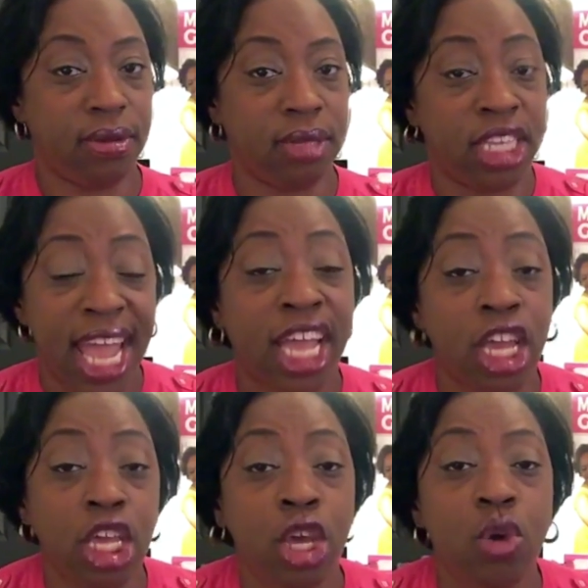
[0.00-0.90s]
that they
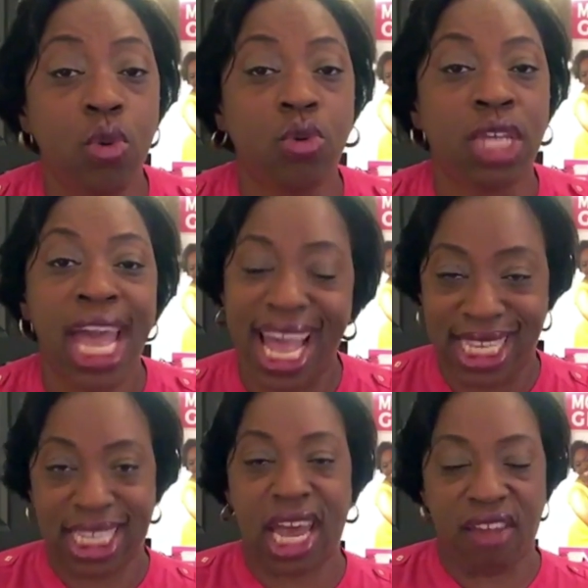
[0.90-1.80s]
could use
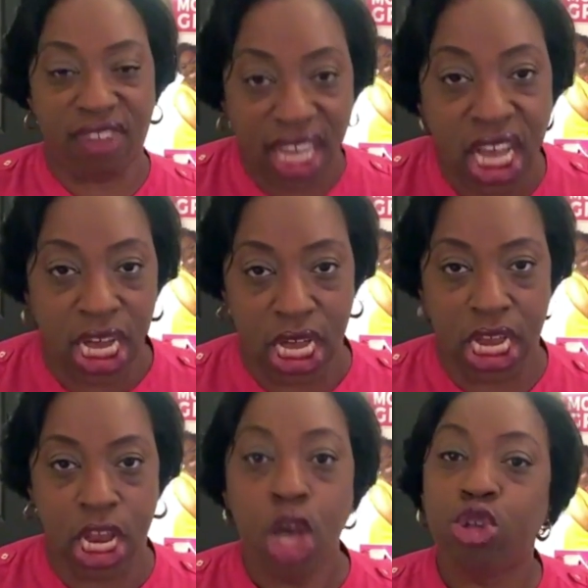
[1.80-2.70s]
instead of a
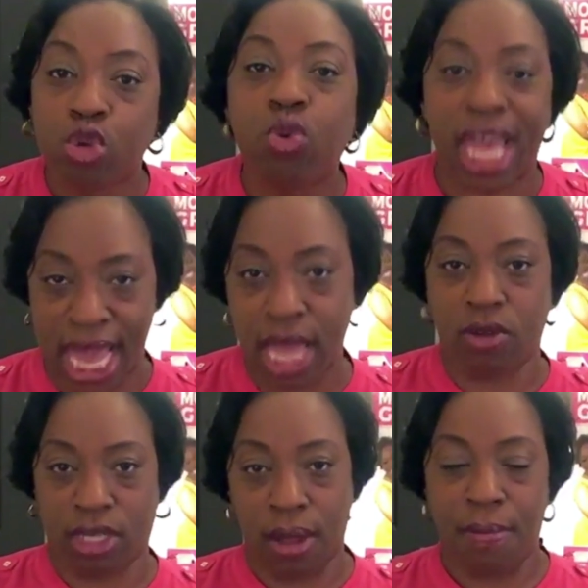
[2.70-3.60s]
gun to kill
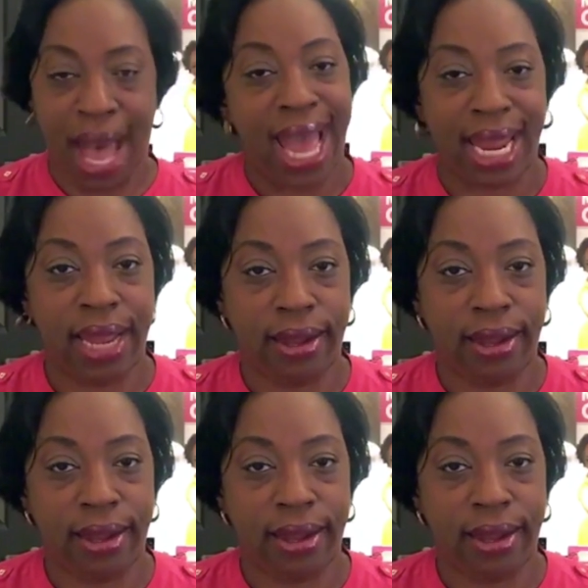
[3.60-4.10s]
somebody.